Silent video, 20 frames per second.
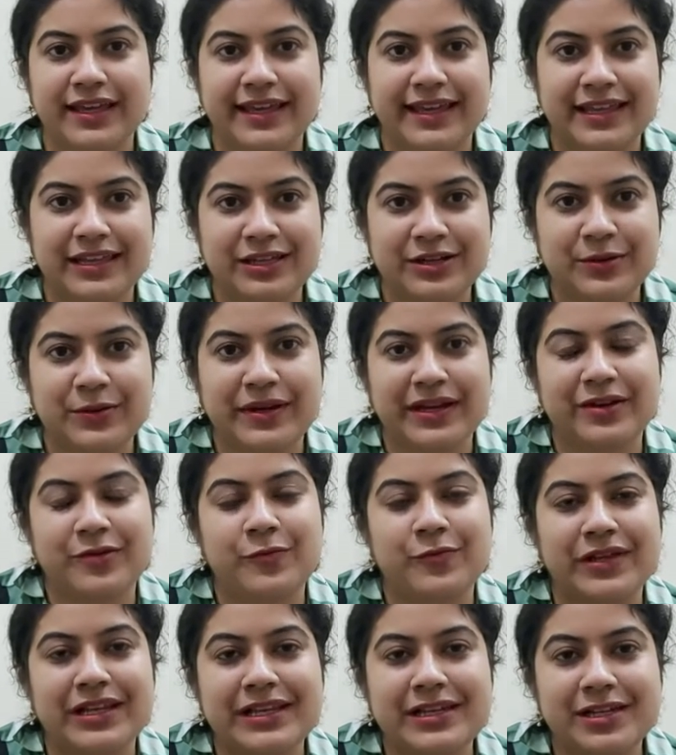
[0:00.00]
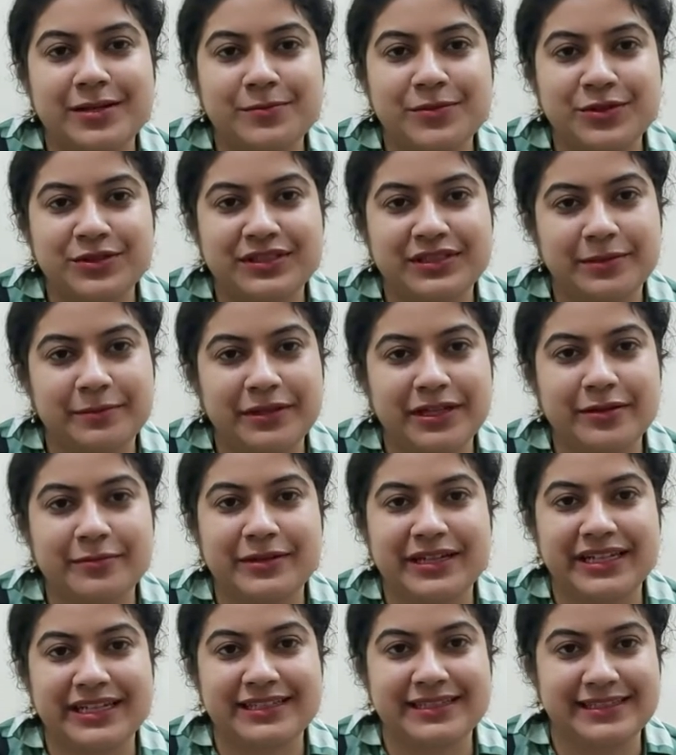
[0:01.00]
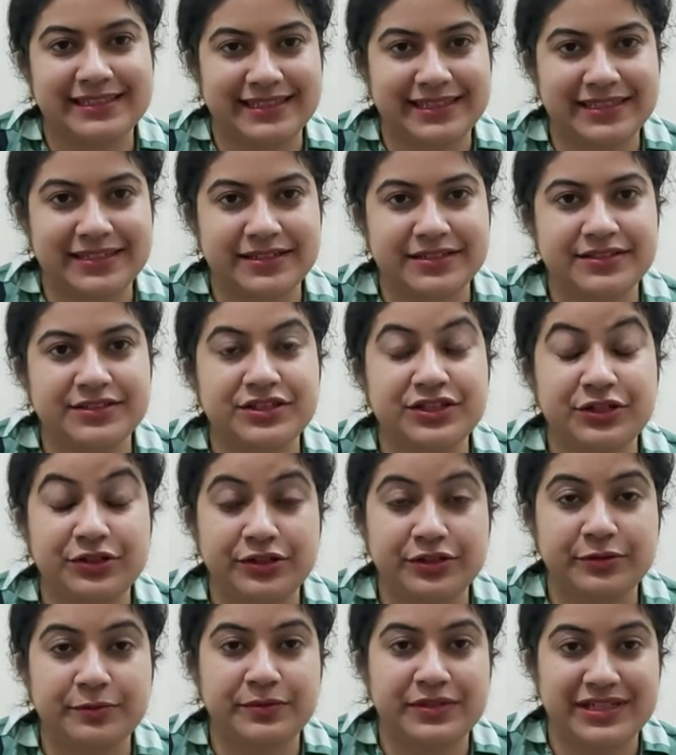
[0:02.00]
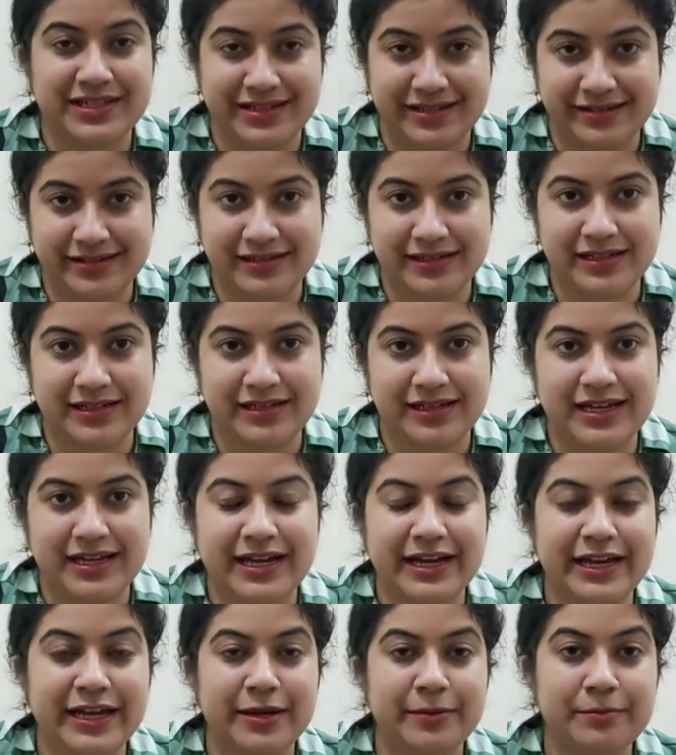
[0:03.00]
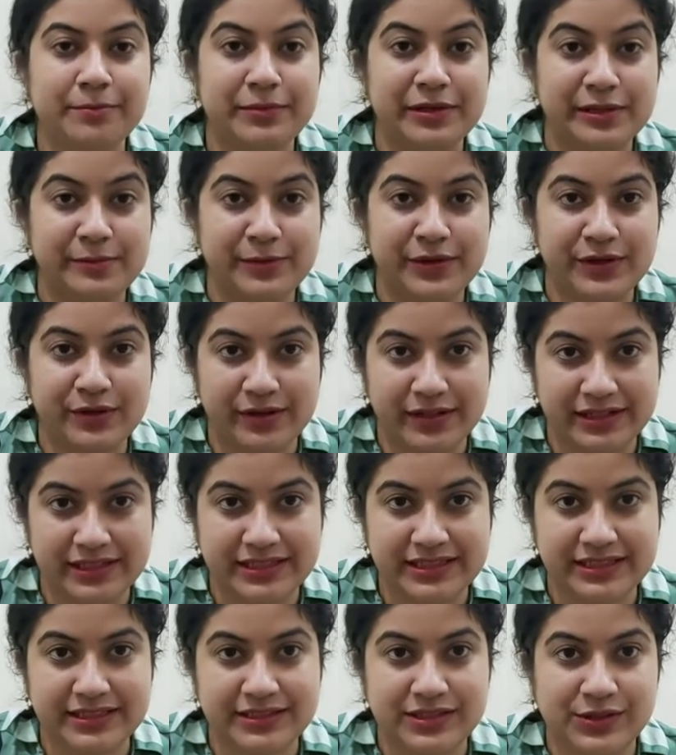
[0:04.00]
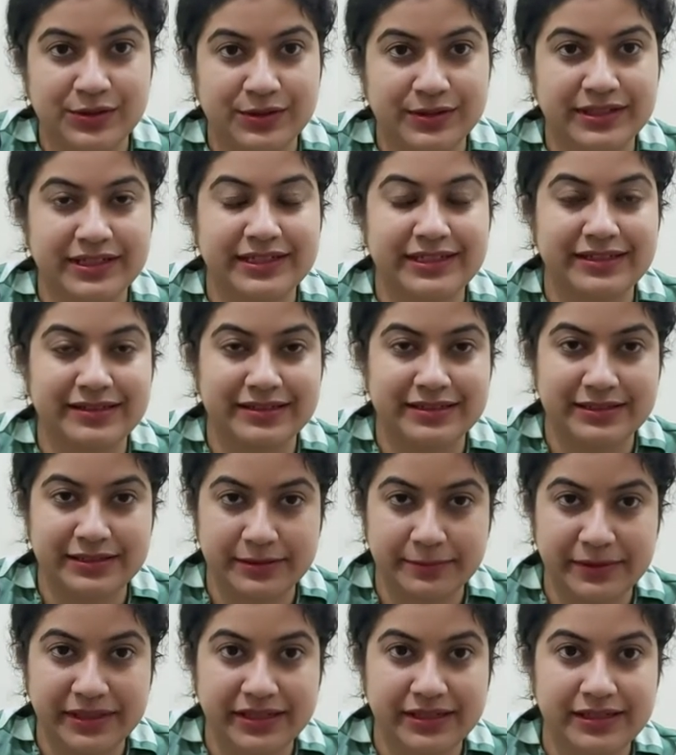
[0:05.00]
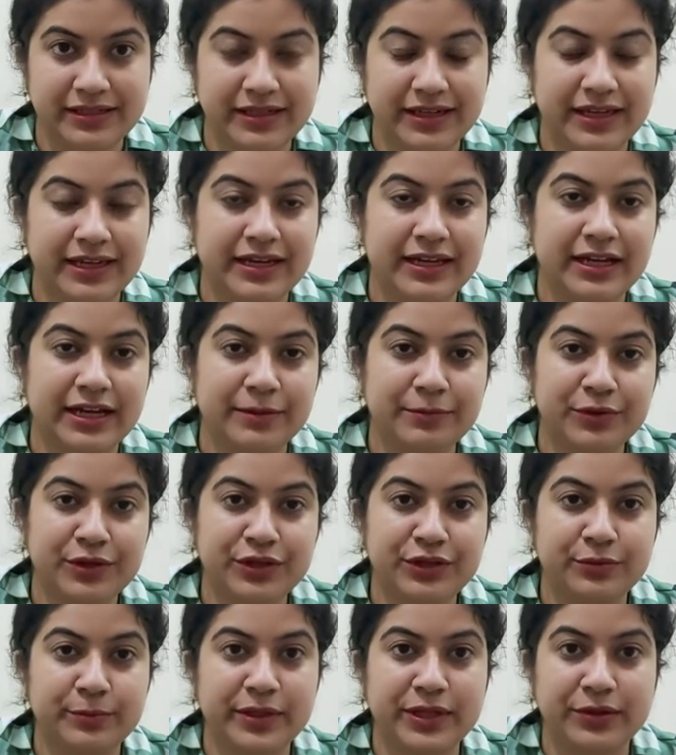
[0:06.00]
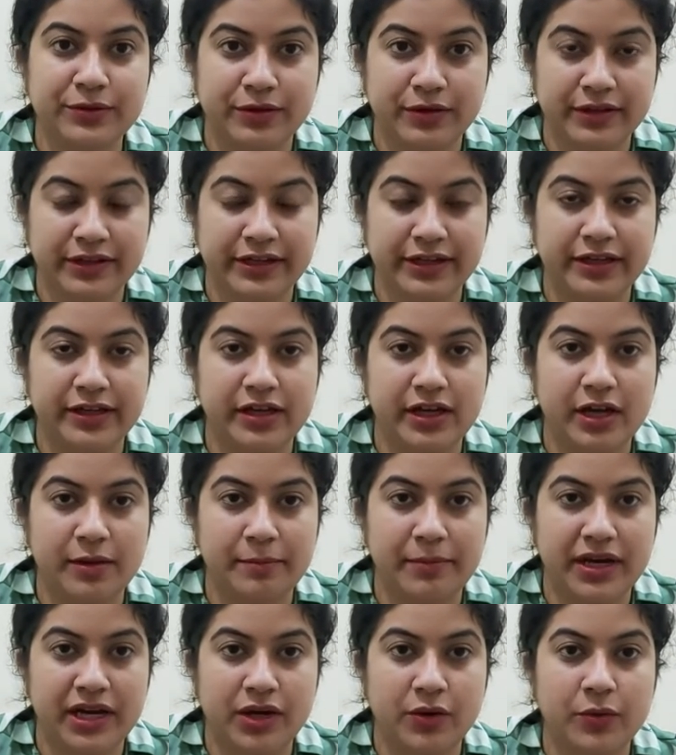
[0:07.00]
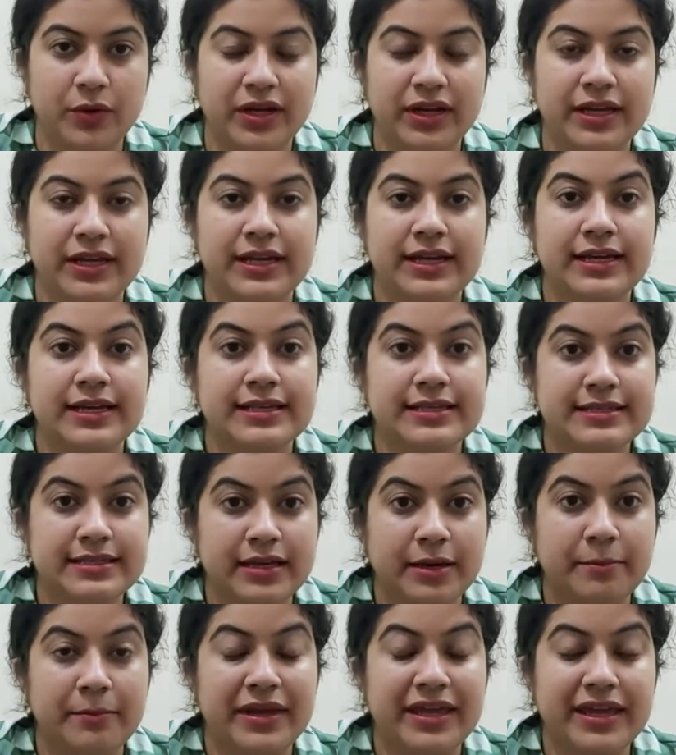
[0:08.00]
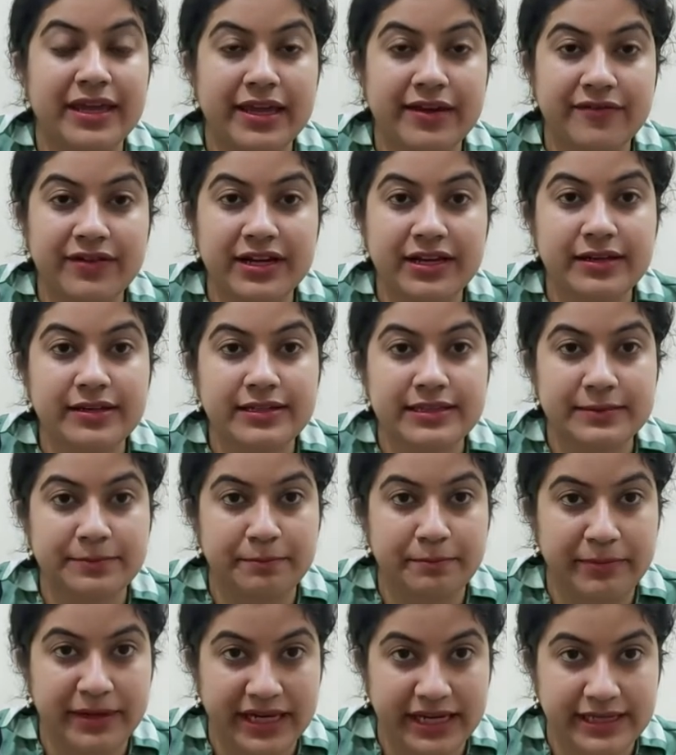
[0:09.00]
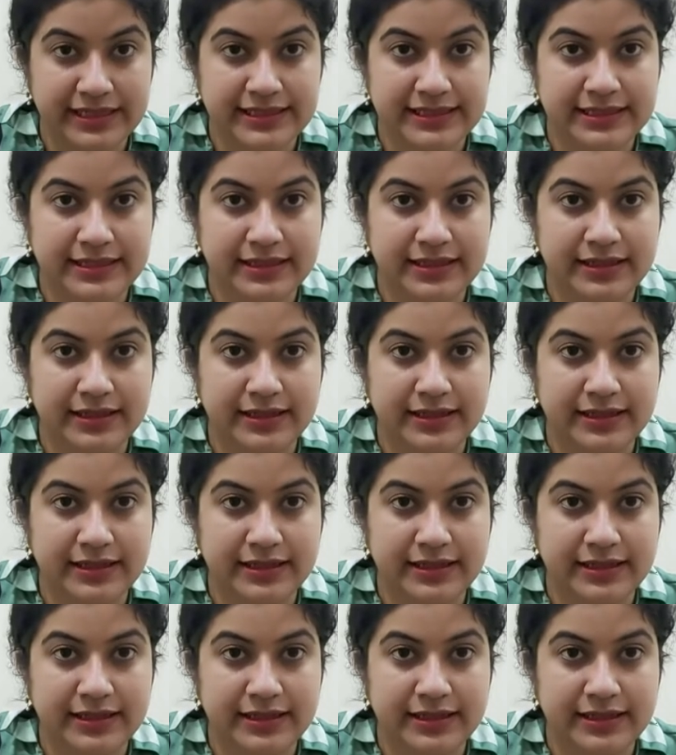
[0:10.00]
Hello and welcome to Sibia Medical Centre's YouTube channel. I am pulmonologist Dr. Kirat Sibia and I'm going to be talking about some evidence-based